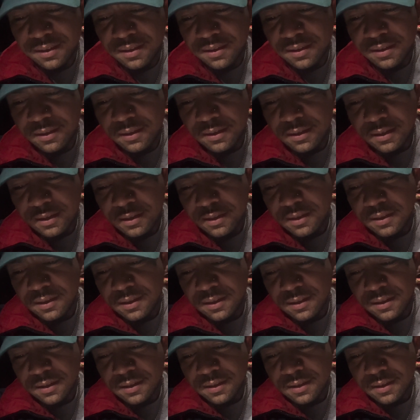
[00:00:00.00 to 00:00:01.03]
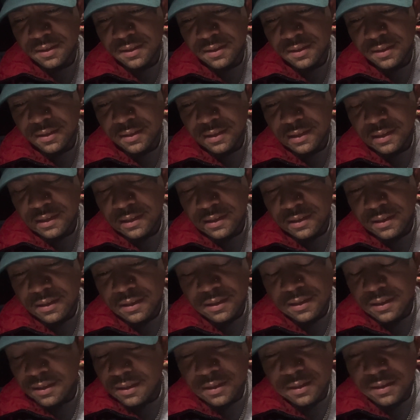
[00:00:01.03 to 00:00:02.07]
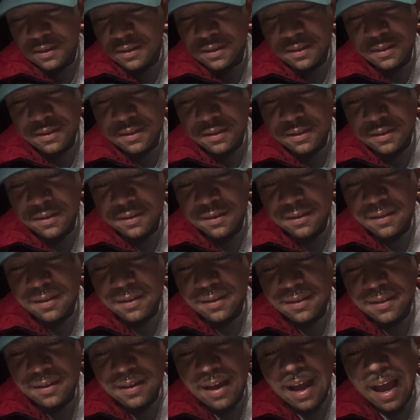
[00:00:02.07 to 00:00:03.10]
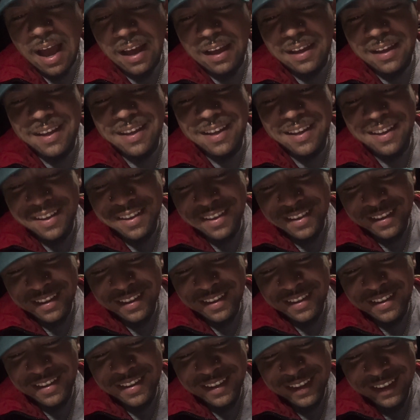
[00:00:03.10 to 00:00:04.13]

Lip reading: [no speech]